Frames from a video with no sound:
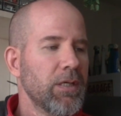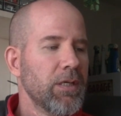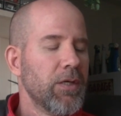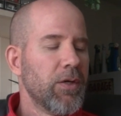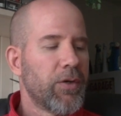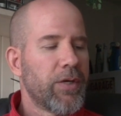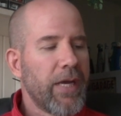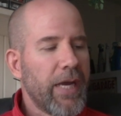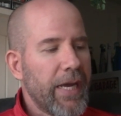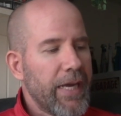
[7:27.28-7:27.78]

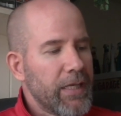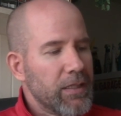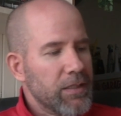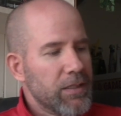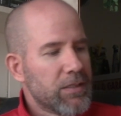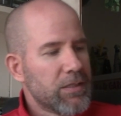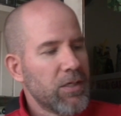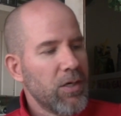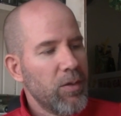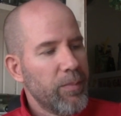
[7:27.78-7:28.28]
Okay,
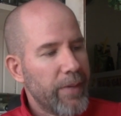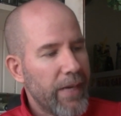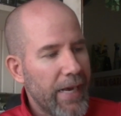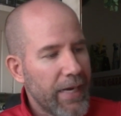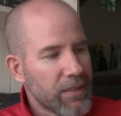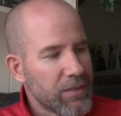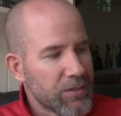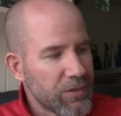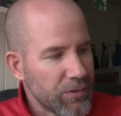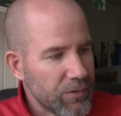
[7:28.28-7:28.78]
let's go
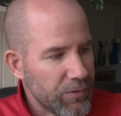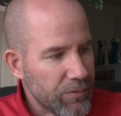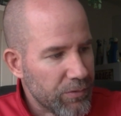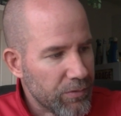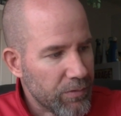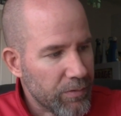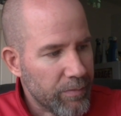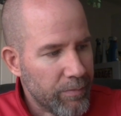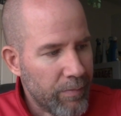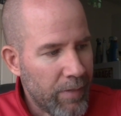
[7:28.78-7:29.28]
back
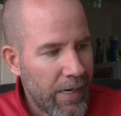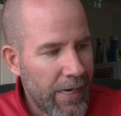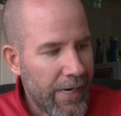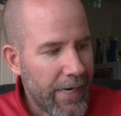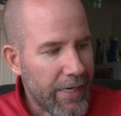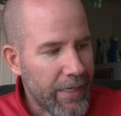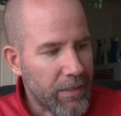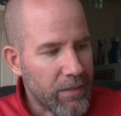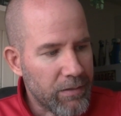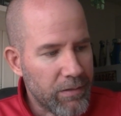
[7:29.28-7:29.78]
to
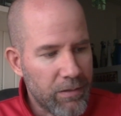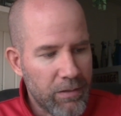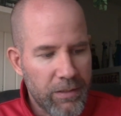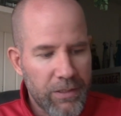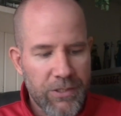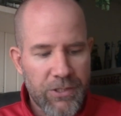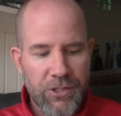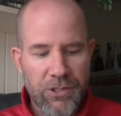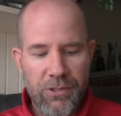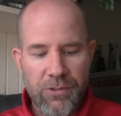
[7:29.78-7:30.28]
my little
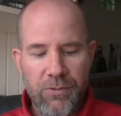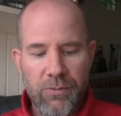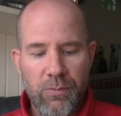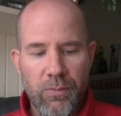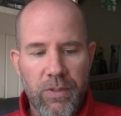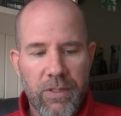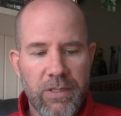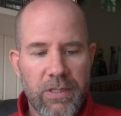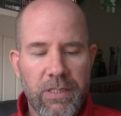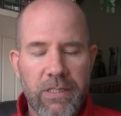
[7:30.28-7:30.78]
issue
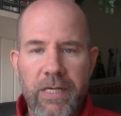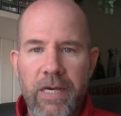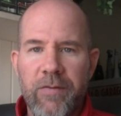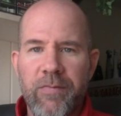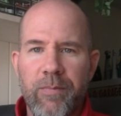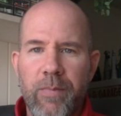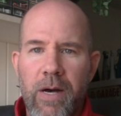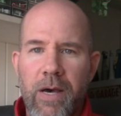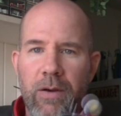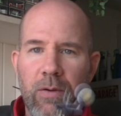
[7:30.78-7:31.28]
with the
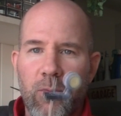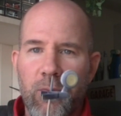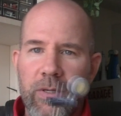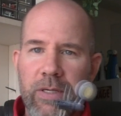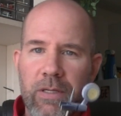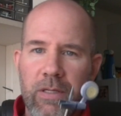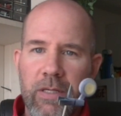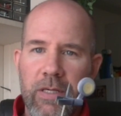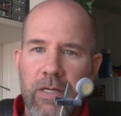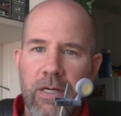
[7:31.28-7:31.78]
def model
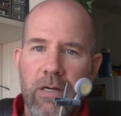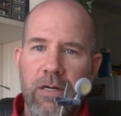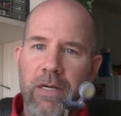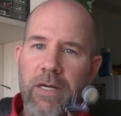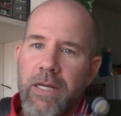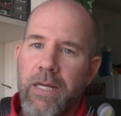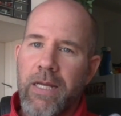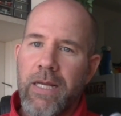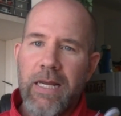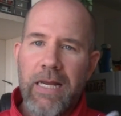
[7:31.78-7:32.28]
wheel here.
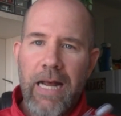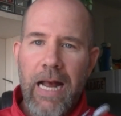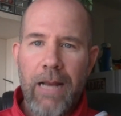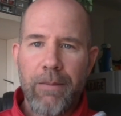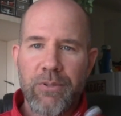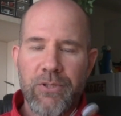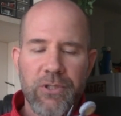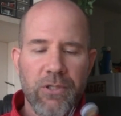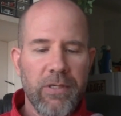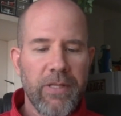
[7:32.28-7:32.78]

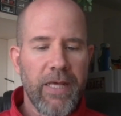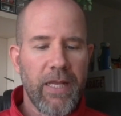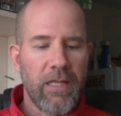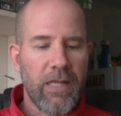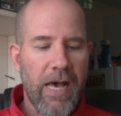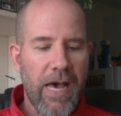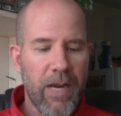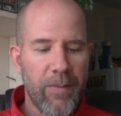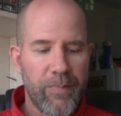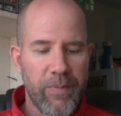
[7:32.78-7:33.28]
I'm sure that a
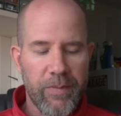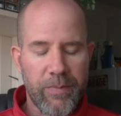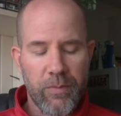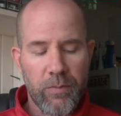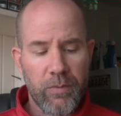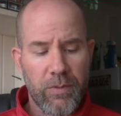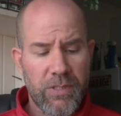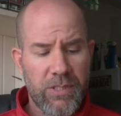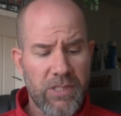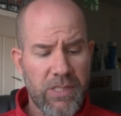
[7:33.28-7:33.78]
lot of
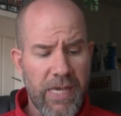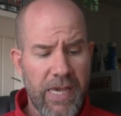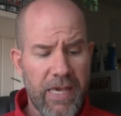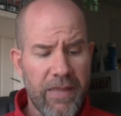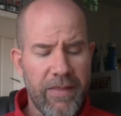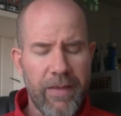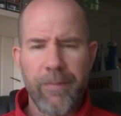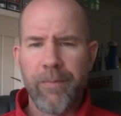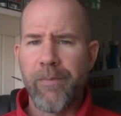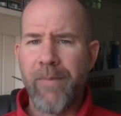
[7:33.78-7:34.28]
people would say
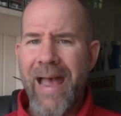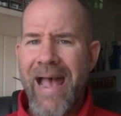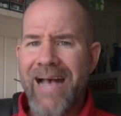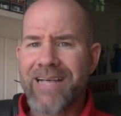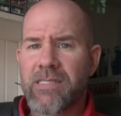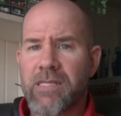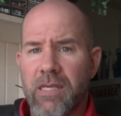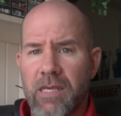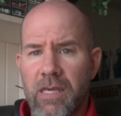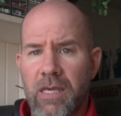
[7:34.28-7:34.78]
that
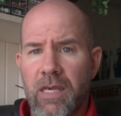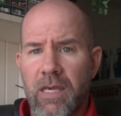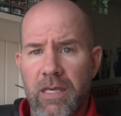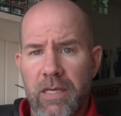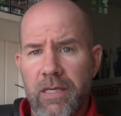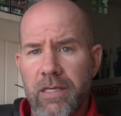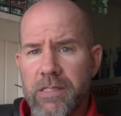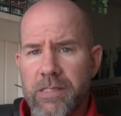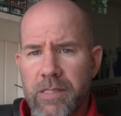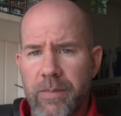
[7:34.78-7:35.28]
masking
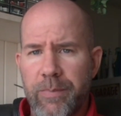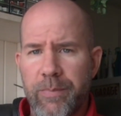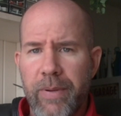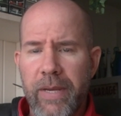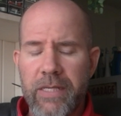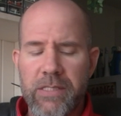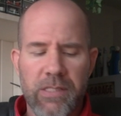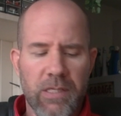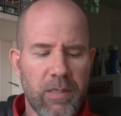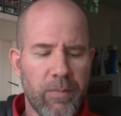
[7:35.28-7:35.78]
is a
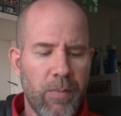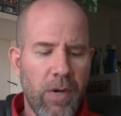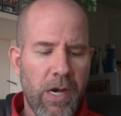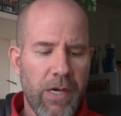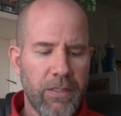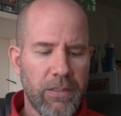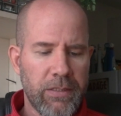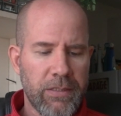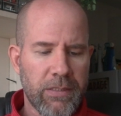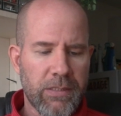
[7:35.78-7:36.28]
basic
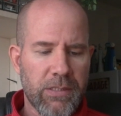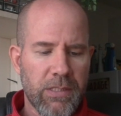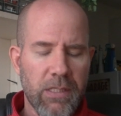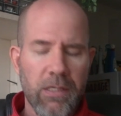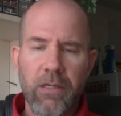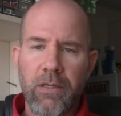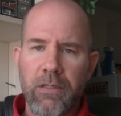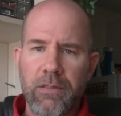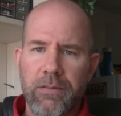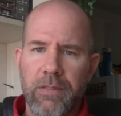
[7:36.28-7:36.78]
modeling
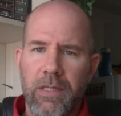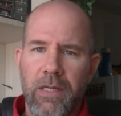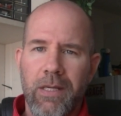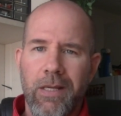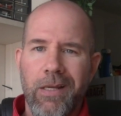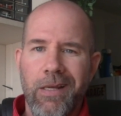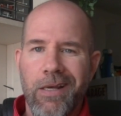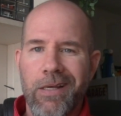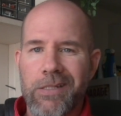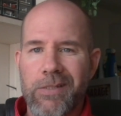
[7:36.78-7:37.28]
skill,
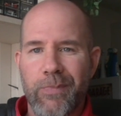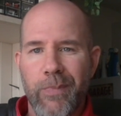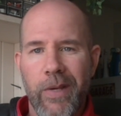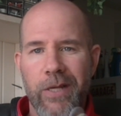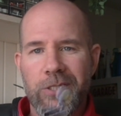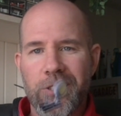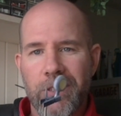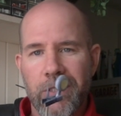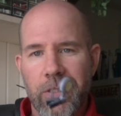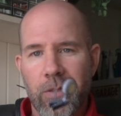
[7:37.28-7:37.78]

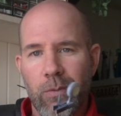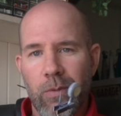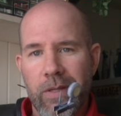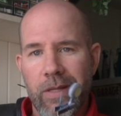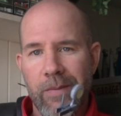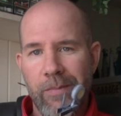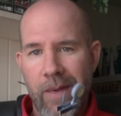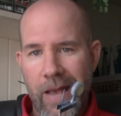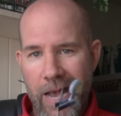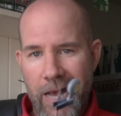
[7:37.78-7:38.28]
especially
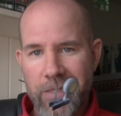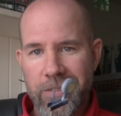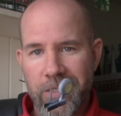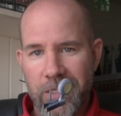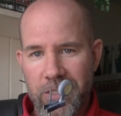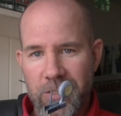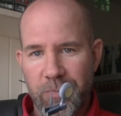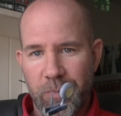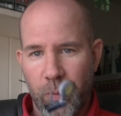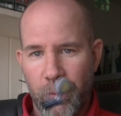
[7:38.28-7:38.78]
when the
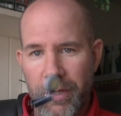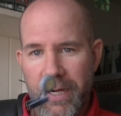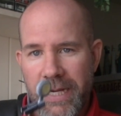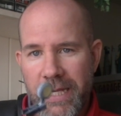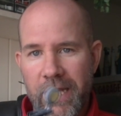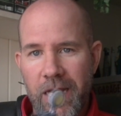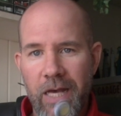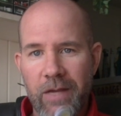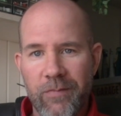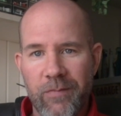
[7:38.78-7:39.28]
mask is
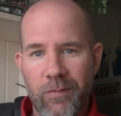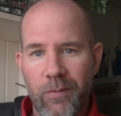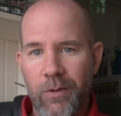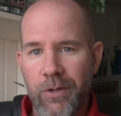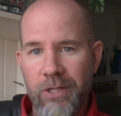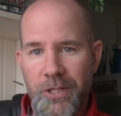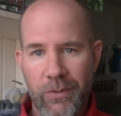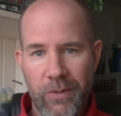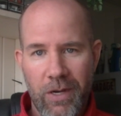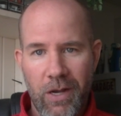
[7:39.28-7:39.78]
pre-cut
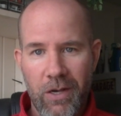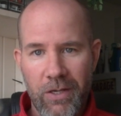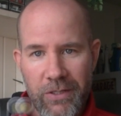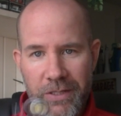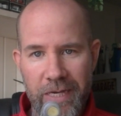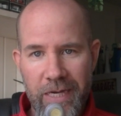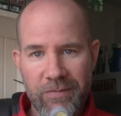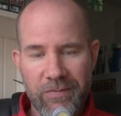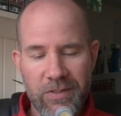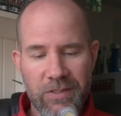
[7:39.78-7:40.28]
for you and all
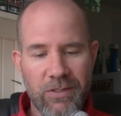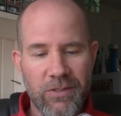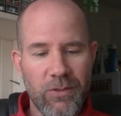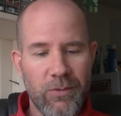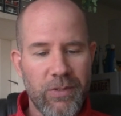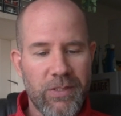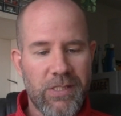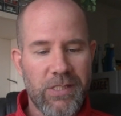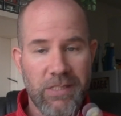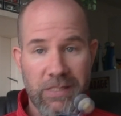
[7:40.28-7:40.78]
you have to
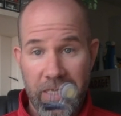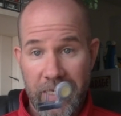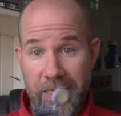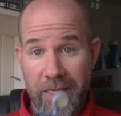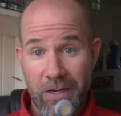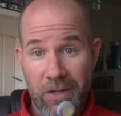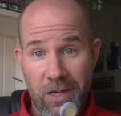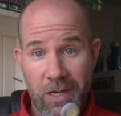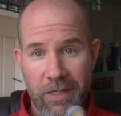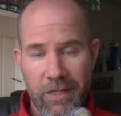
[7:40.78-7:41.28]
do is stick
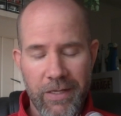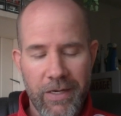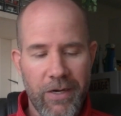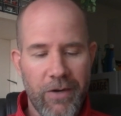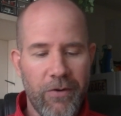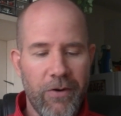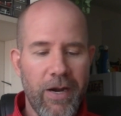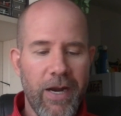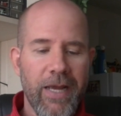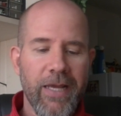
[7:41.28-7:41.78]
it on
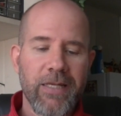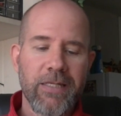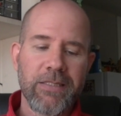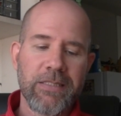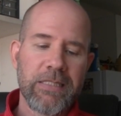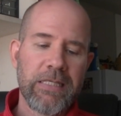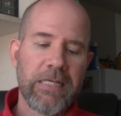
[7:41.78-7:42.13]
there, right?